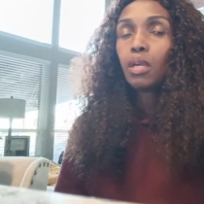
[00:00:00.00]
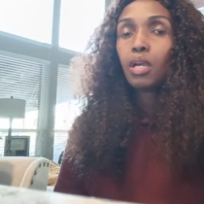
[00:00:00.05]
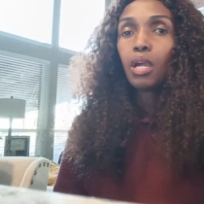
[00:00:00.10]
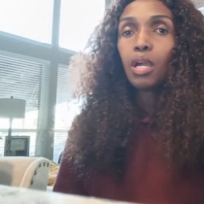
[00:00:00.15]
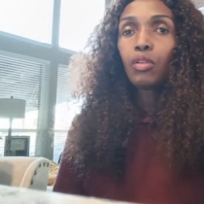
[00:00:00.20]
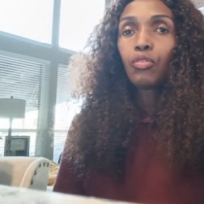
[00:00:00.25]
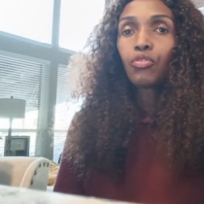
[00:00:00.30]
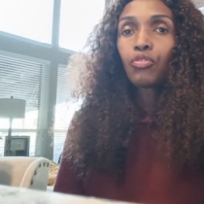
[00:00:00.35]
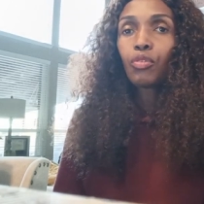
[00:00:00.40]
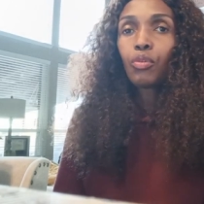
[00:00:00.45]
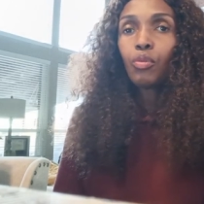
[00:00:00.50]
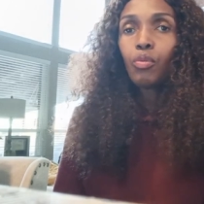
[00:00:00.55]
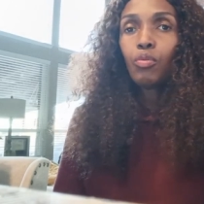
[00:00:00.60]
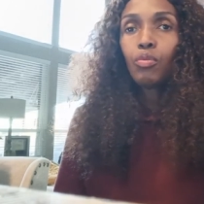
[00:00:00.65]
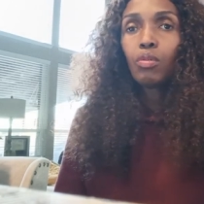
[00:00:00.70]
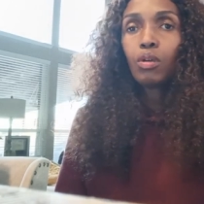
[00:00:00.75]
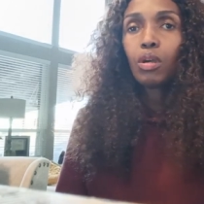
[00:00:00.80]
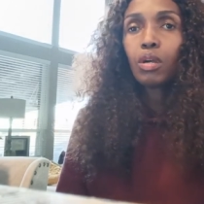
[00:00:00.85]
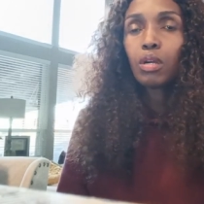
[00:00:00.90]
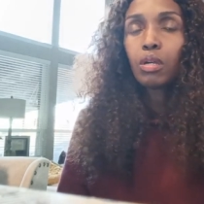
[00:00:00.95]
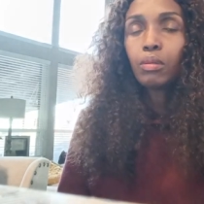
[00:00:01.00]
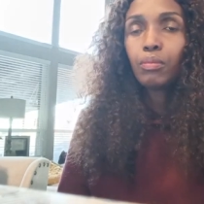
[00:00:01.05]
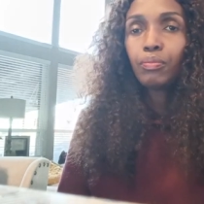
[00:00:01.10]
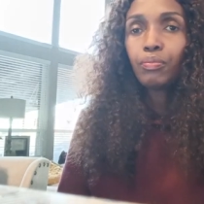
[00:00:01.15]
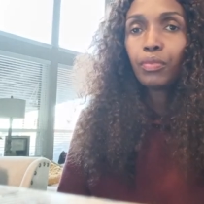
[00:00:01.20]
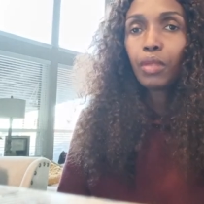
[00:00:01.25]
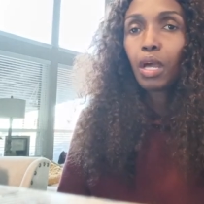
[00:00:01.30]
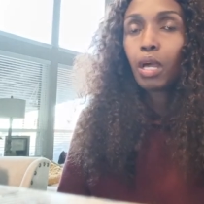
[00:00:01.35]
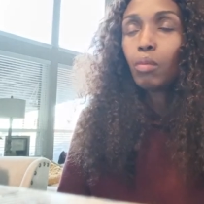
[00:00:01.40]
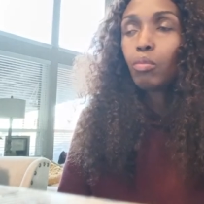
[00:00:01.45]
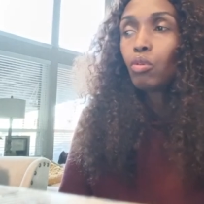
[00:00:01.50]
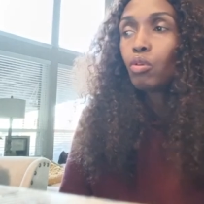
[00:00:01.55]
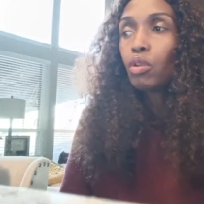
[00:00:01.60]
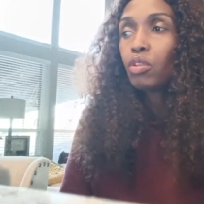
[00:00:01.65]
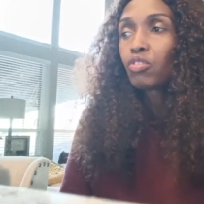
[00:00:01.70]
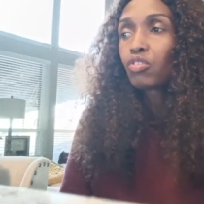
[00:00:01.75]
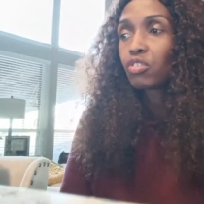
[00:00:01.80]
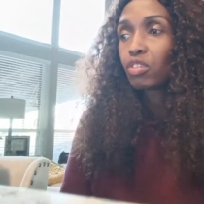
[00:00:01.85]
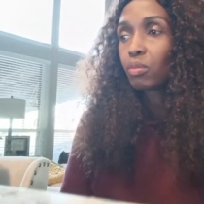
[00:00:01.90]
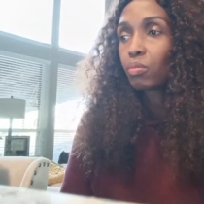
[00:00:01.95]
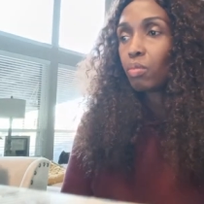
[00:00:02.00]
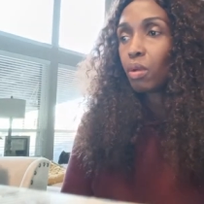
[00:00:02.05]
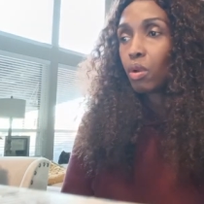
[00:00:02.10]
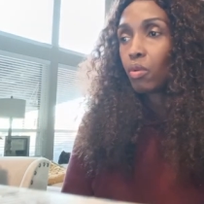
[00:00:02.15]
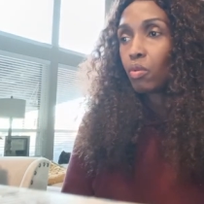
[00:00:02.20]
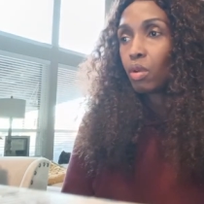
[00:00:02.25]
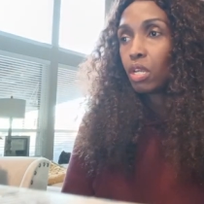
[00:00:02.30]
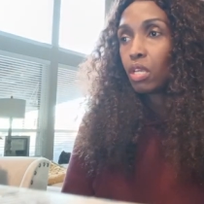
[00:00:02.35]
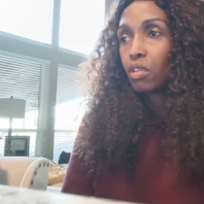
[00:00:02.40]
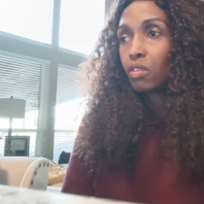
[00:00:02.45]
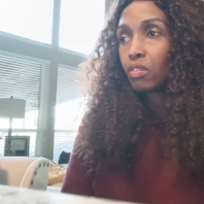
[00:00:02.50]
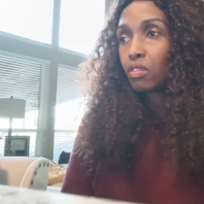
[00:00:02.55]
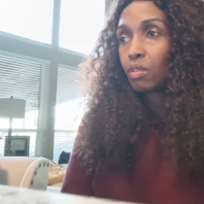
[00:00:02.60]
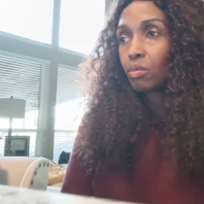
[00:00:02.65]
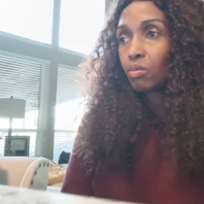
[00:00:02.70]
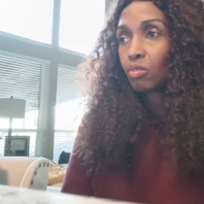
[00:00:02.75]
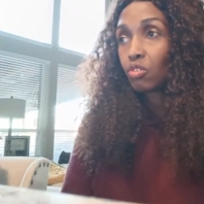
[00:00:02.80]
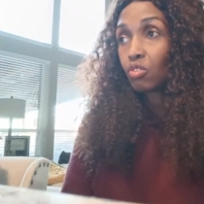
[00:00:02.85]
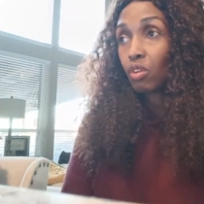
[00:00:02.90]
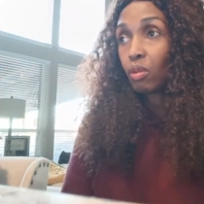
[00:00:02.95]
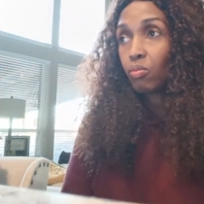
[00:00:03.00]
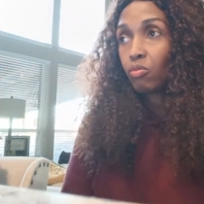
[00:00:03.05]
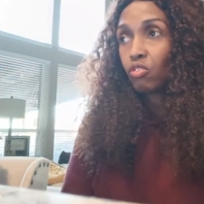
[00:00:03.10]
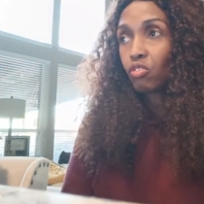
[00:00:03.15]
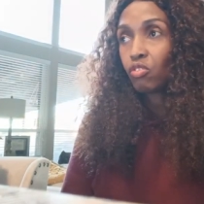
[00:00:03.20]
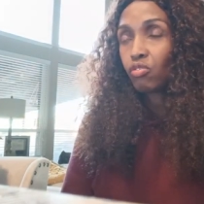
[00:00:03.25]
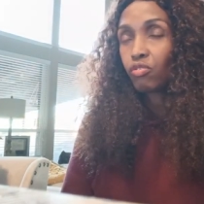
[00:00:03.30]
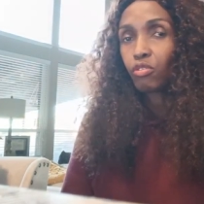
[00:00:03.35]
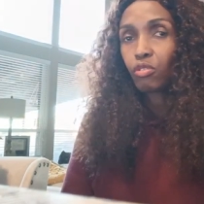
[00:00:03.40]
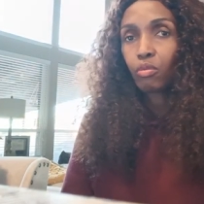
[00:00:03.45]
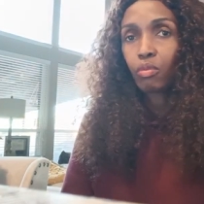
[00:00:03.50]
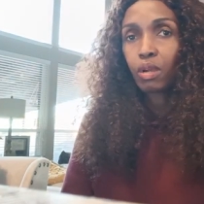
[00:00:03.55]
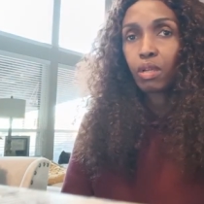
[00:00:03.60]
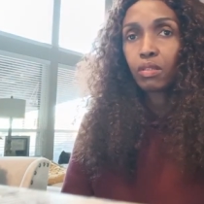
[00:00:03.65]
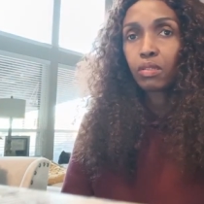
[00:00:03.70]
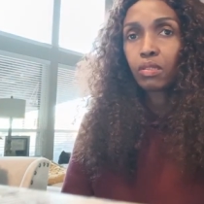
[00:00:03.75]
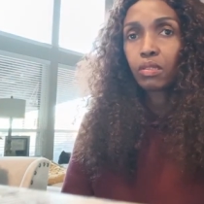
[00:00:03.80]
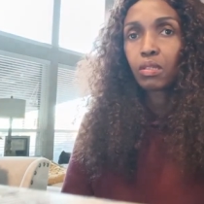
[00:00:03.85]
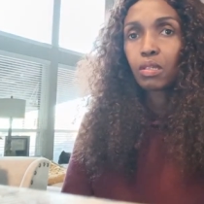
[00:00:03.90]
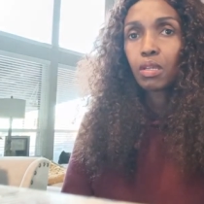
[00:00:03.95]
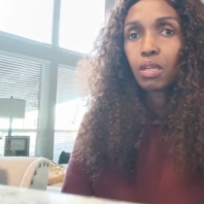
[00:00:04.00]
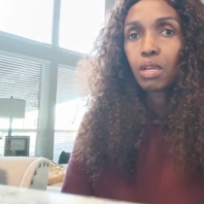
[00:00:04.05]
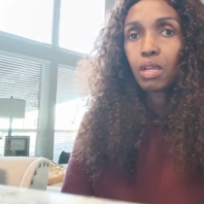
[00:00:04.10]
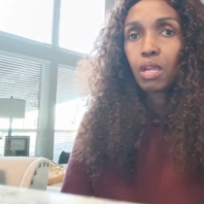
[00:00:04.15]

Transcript: And so um, I'm going to start by reading some scriptures for us,